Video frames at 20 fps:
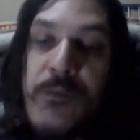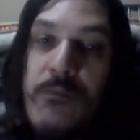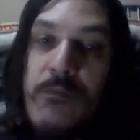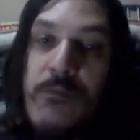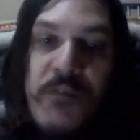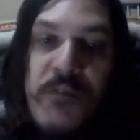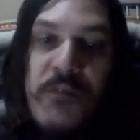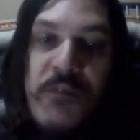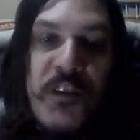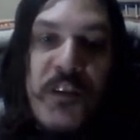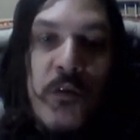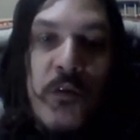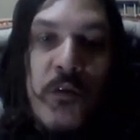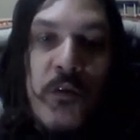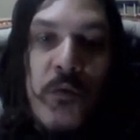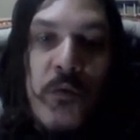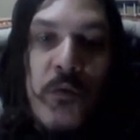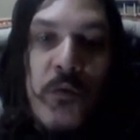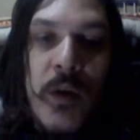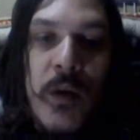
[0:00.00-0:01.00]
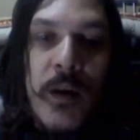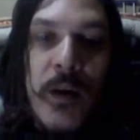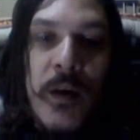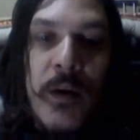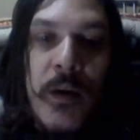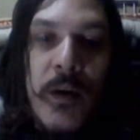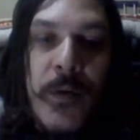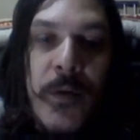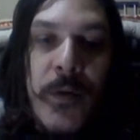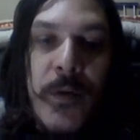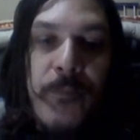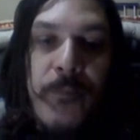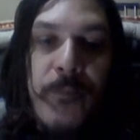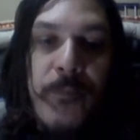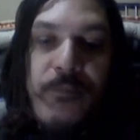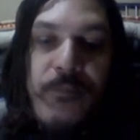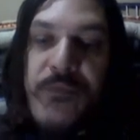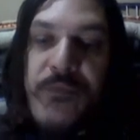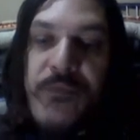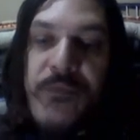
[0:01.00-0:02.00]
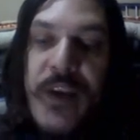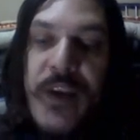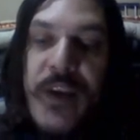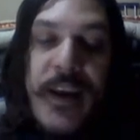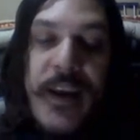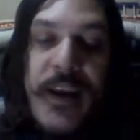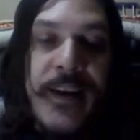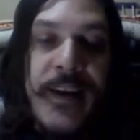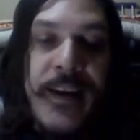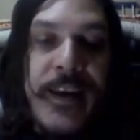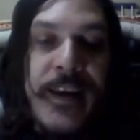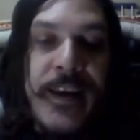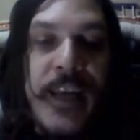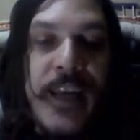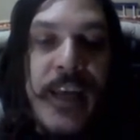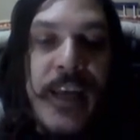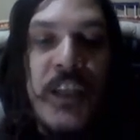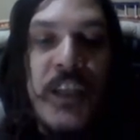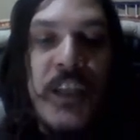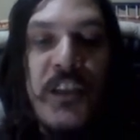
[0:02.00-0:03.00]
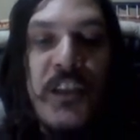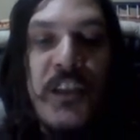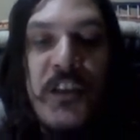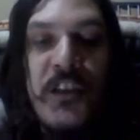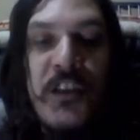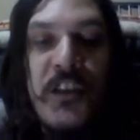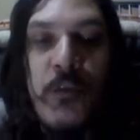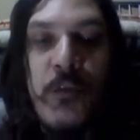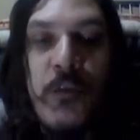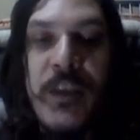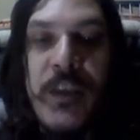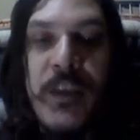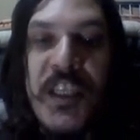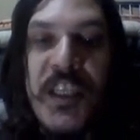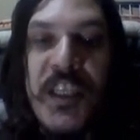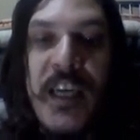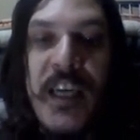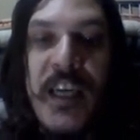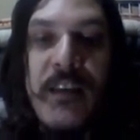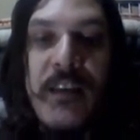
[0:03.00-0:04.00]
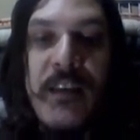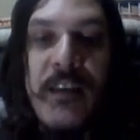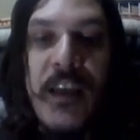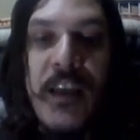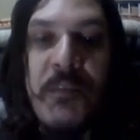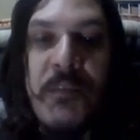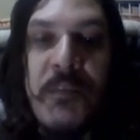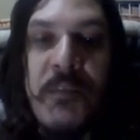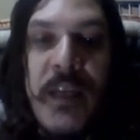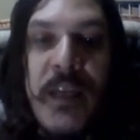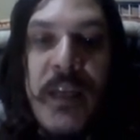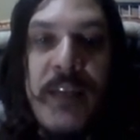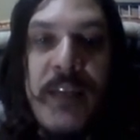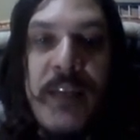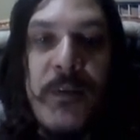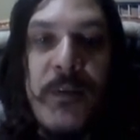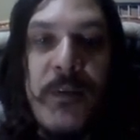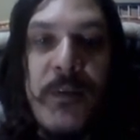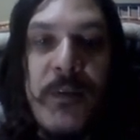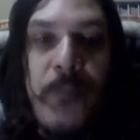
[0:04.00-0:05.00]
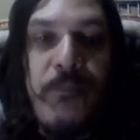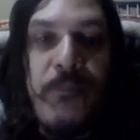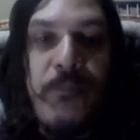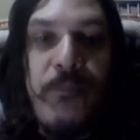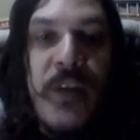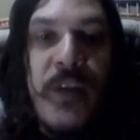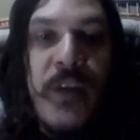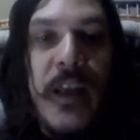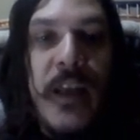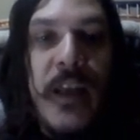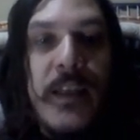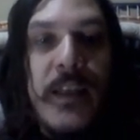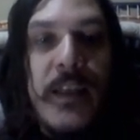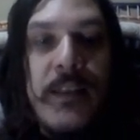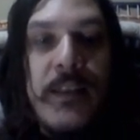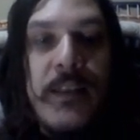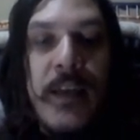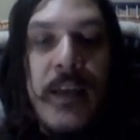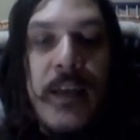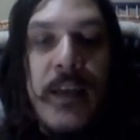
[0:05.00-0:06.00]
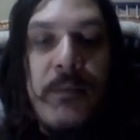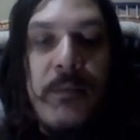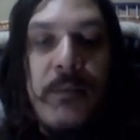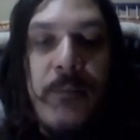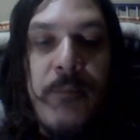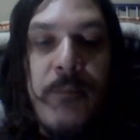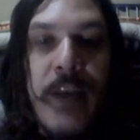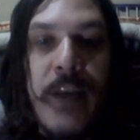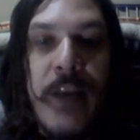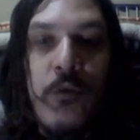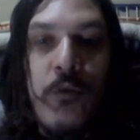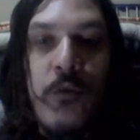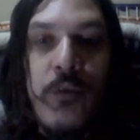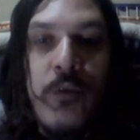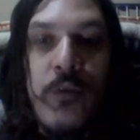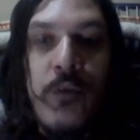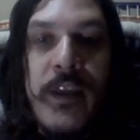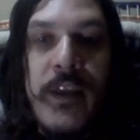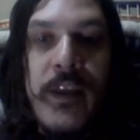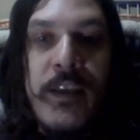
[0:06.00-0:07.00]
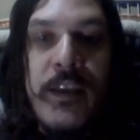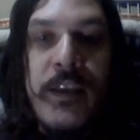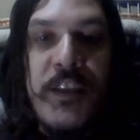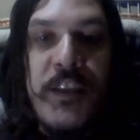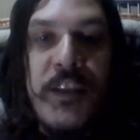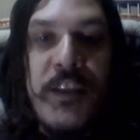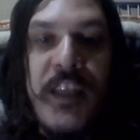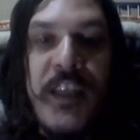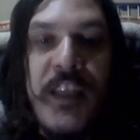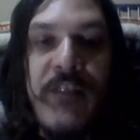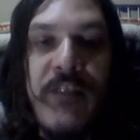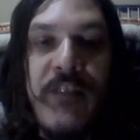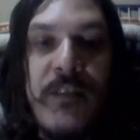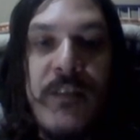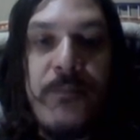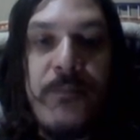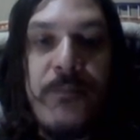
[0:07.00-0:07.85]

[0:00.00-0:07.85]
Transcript: so uh, and I castles queen side as planned knight back to d7